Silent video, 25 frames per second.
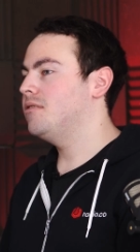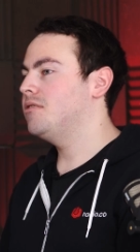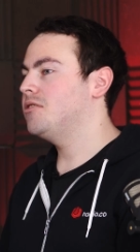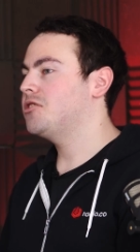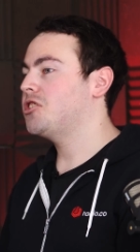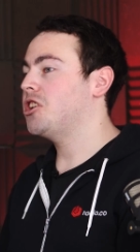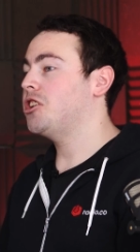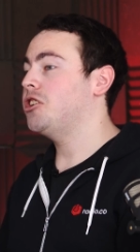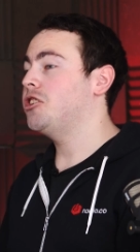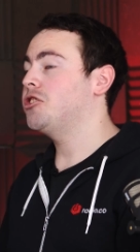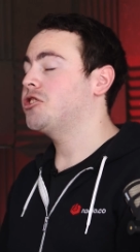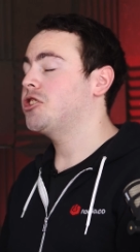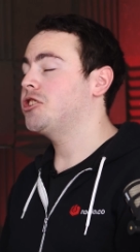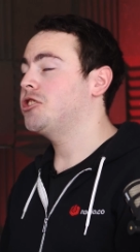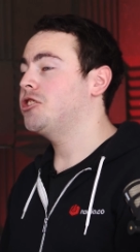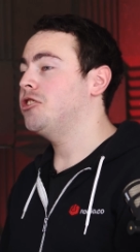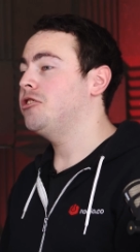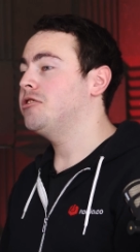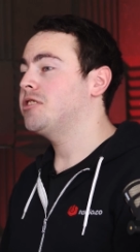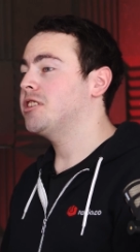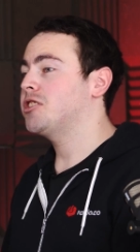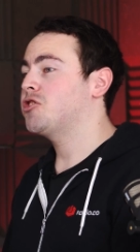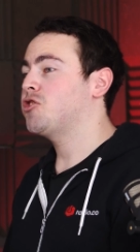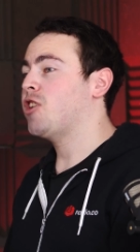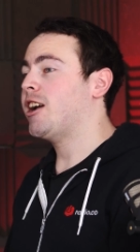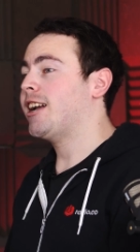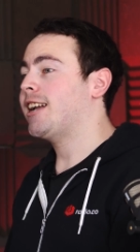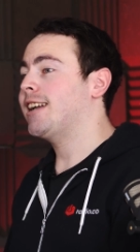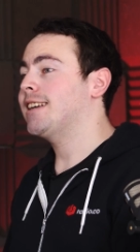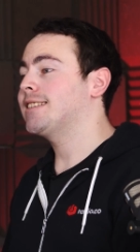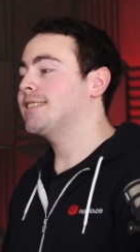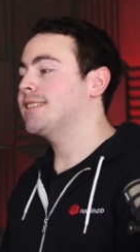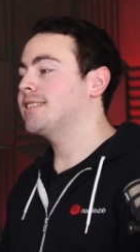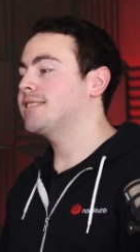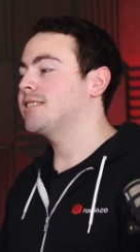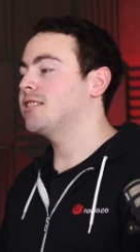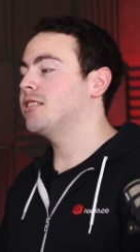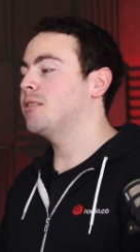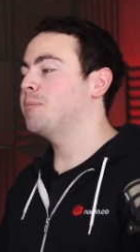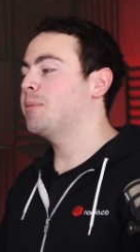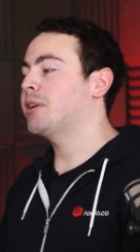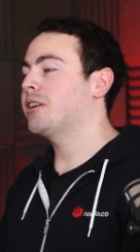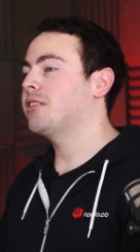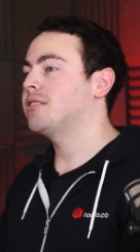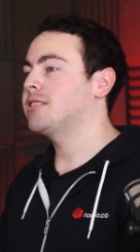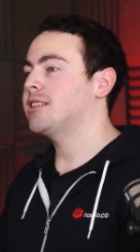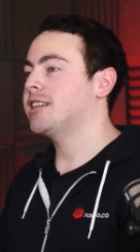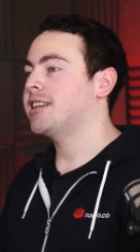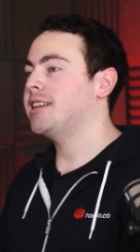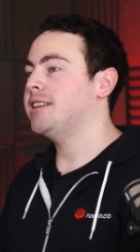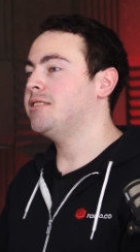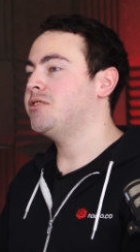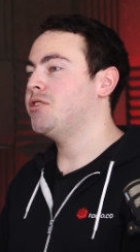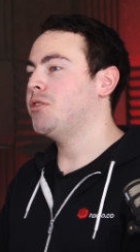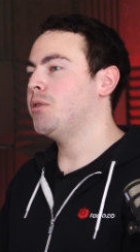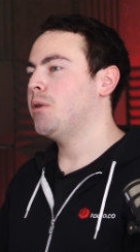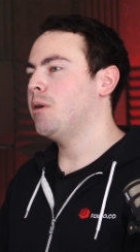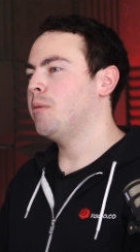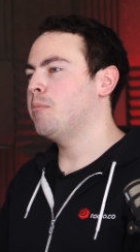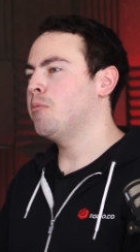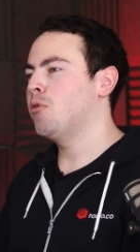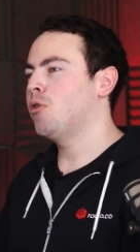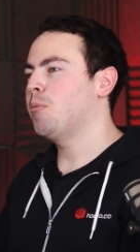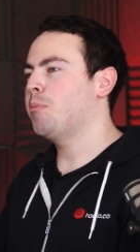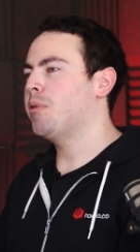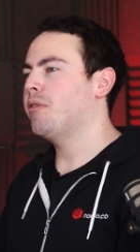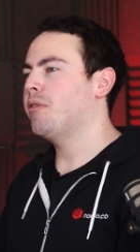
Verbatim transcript: So you should use a track editor because it gives you a more